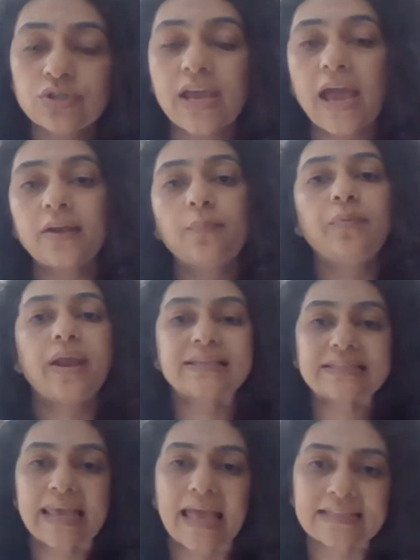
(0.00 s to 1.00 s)
She had a
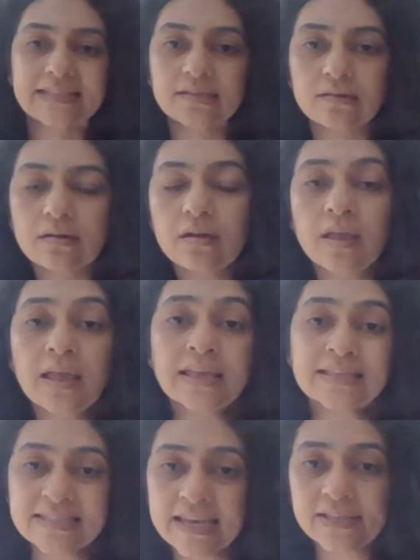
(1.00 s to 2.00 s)
breast cancer,
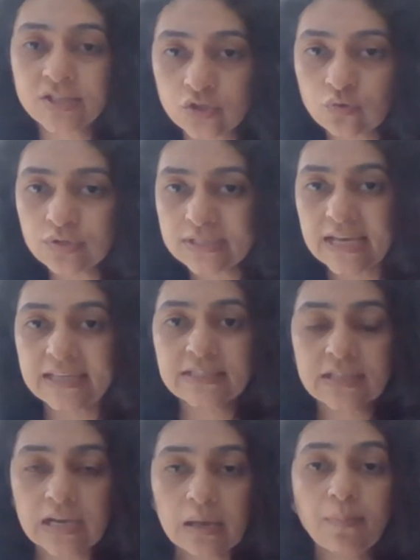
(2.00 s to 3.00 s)
stage 2,
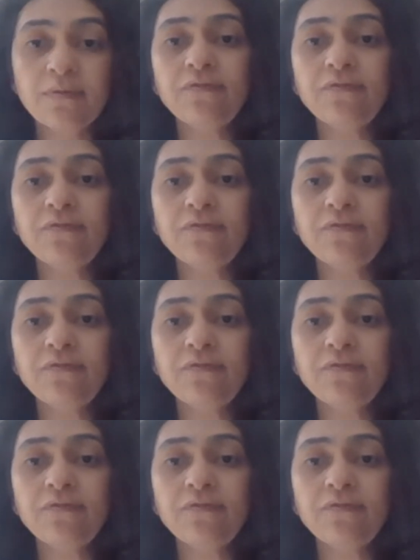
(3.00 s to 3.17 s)
stage 3,